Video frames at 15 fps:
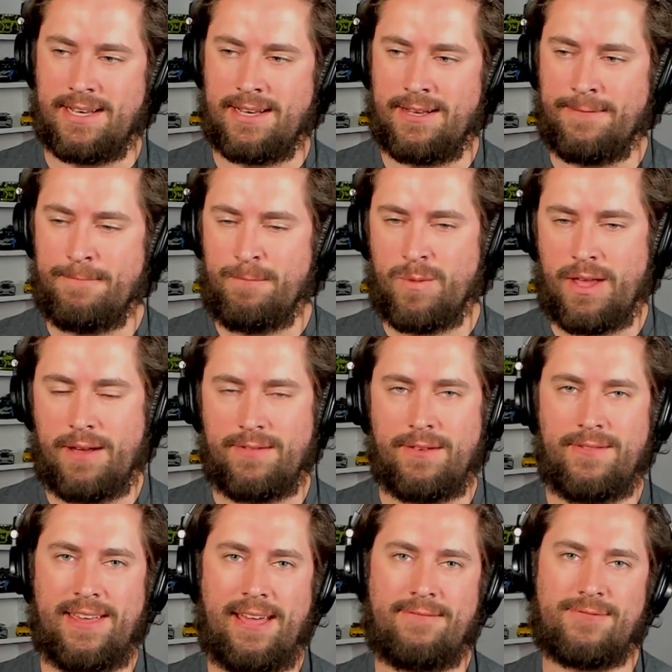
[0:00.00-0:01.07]
of the
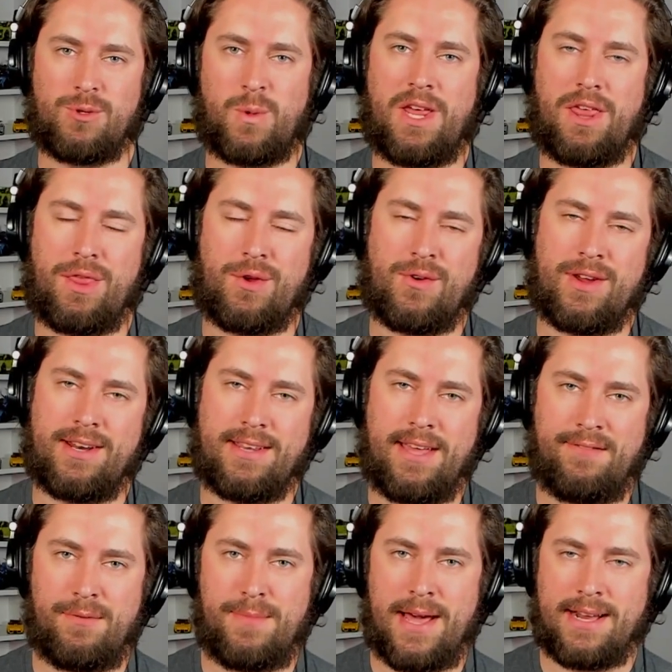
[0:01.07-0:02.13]
VF23 and
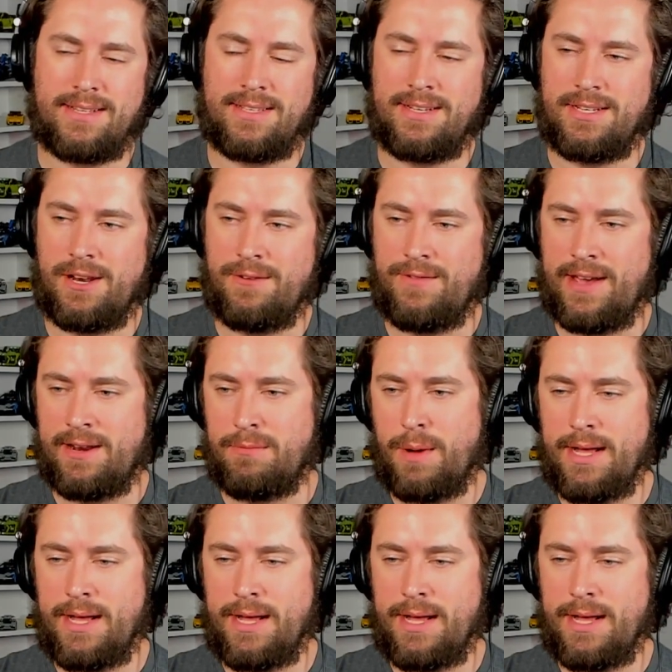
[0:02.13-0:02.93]
Kevin Magnussen to defend.